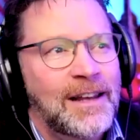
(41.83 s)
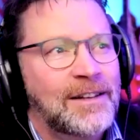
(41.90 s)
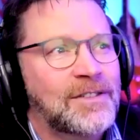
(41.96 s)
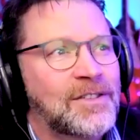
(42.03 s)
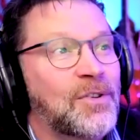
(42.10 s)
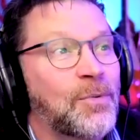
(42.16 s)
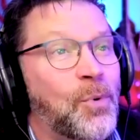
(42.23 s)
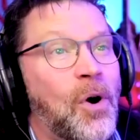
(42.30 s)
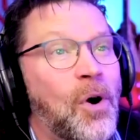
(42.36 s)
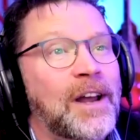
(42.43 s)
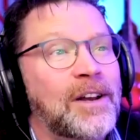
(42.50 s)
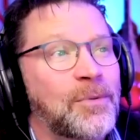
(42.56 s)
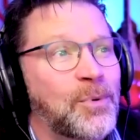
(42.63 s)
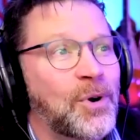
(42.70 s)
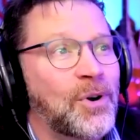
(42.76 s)
into the
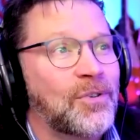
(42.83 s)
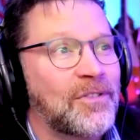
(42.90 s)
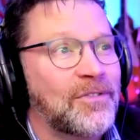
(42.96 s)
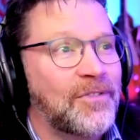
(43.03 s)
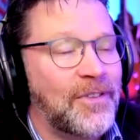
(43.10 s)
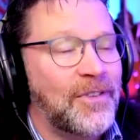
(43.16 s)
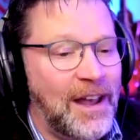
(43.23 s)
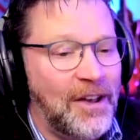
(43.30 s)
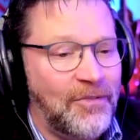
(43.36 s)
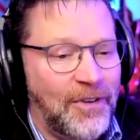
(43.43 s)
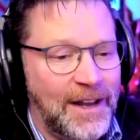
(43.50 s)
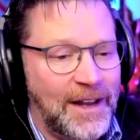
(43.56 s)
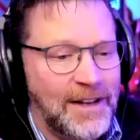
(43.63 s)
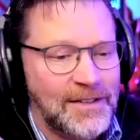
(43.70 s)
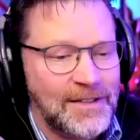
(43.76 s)
wider world of
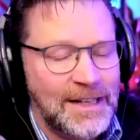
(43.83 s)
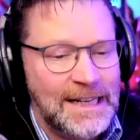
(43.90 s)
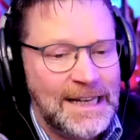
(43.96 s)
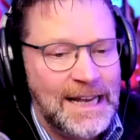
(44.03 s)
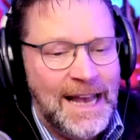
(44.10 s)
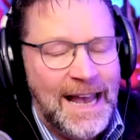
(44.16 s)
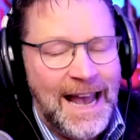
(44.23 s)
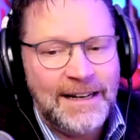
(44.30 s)
FASD.